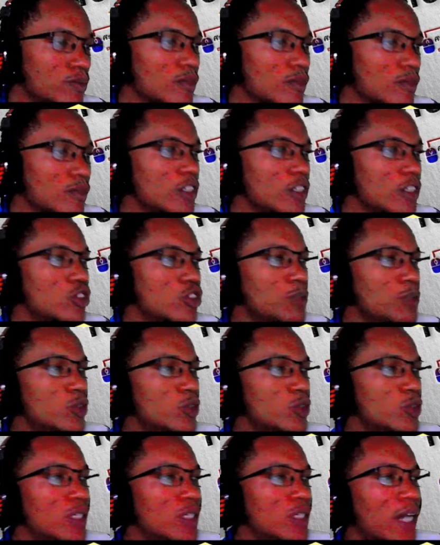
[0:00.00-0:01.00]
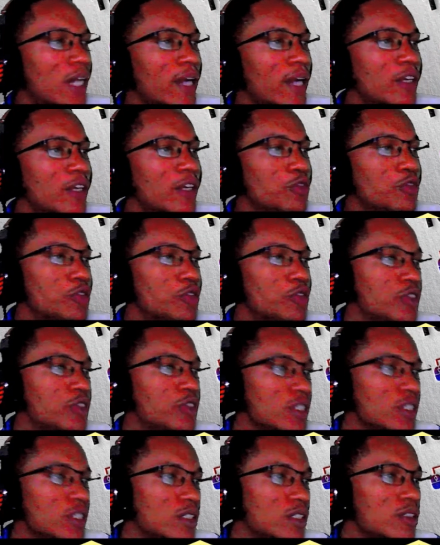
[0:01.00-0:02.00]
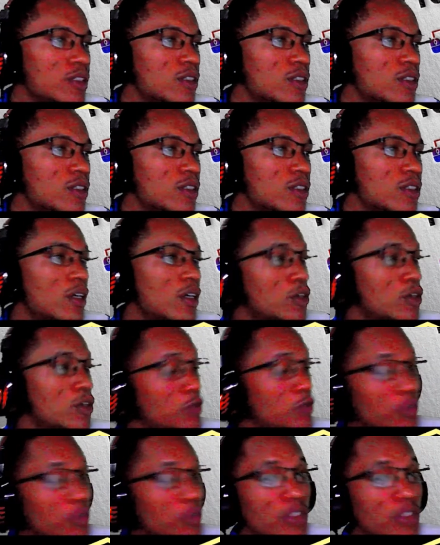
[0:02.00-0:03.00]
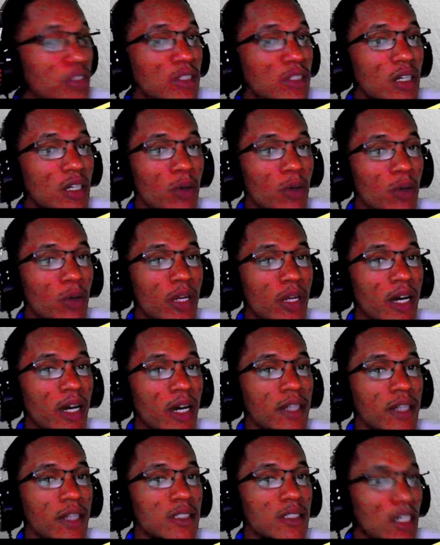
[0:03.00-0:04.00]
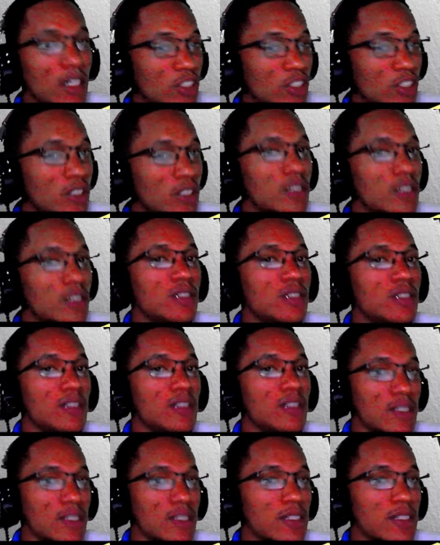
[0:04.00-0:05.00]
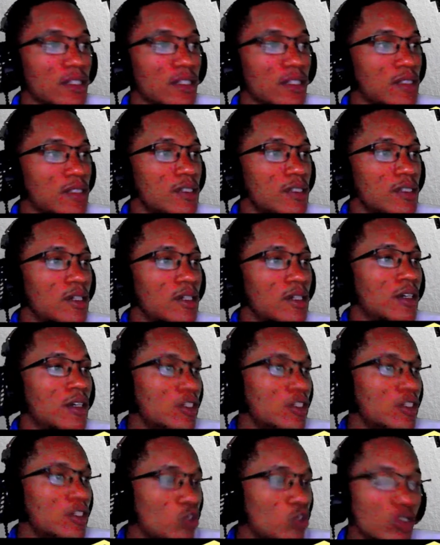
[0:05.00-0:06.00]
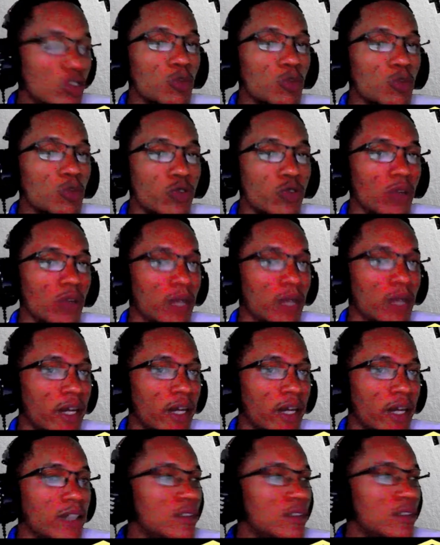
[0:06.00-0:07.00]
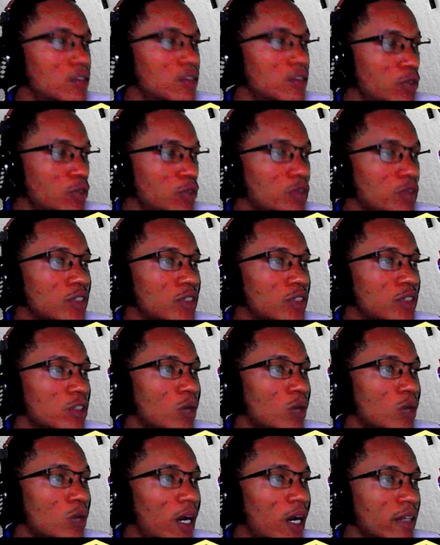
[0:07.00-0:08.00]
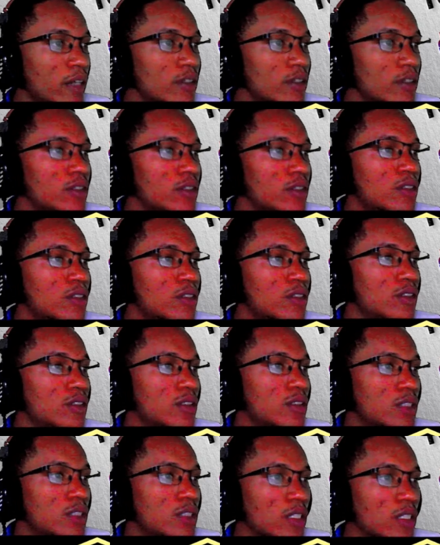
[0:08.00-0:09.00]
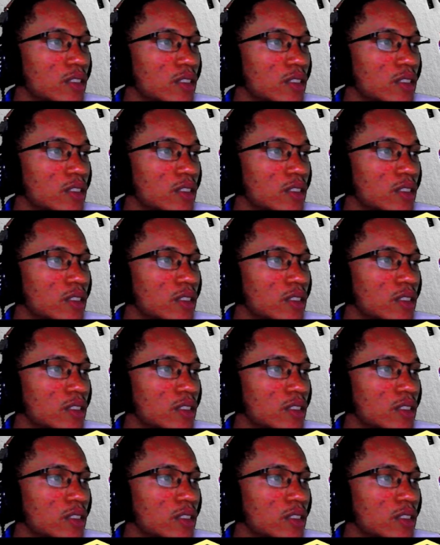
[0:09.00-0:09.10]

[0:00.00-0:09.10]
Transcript: So between 9 and 15, 15 take away 9 is actually 6. So to move from 9 to 15, you added 6.